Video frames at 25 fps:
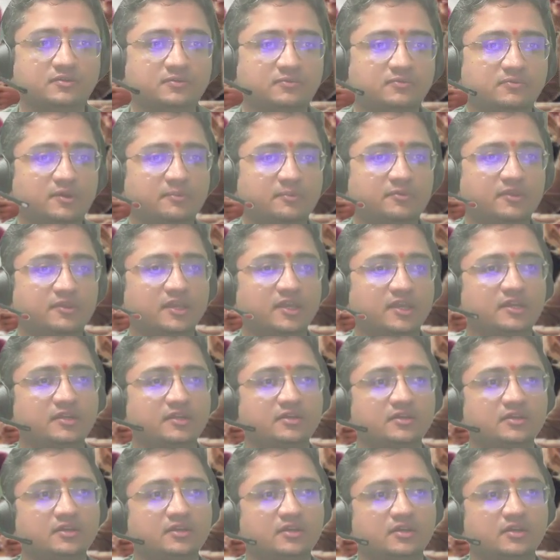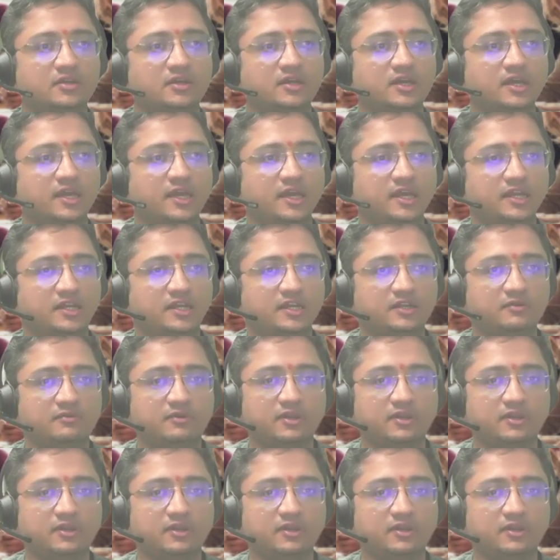website, and